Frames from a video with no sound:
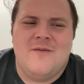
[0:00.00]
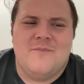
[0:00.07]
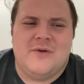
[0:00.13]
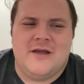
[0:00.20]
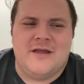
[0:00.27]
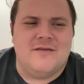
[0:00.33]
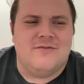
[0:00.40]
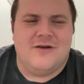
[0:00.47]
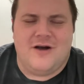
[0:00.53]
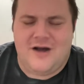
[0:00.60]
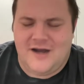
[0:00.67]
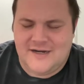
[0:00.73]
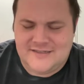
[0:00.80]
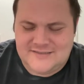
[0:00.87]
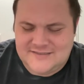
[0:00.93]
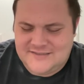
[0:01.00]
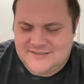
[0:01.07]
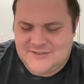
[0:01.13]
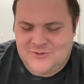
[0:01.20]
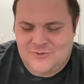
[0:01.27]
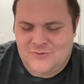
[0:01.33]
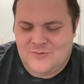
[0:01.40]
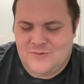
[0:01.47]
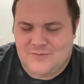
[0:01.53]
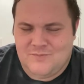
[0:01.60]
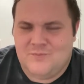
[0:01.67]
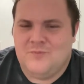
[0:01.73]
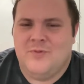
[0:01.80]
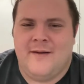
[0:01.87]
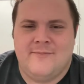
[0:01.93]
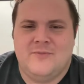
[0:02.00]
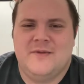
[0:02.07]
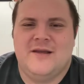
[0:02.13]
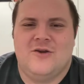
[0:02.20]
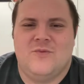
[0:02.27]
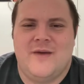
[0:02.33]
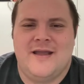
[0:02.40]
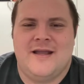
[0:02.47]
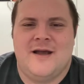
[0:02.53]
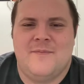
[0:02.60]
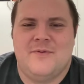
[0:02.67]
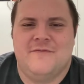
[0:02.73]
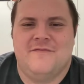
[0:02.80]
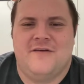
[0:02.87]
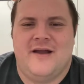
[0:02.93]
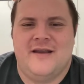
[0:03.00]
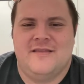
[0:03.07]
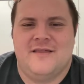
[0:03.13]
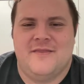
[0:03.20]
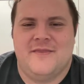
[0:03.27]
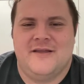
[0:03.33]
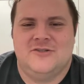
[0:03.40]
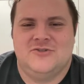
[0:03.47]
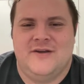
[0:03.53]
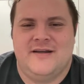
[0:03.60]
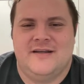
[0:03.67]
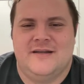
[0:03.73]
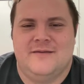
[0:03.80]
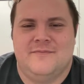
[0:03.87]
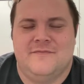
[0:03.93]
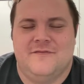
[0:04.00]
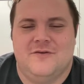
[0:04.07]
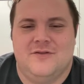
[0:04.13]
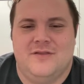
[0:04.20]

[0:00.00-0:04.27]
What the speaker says: But honestly, too, probably going to wake up and find that they traded him for,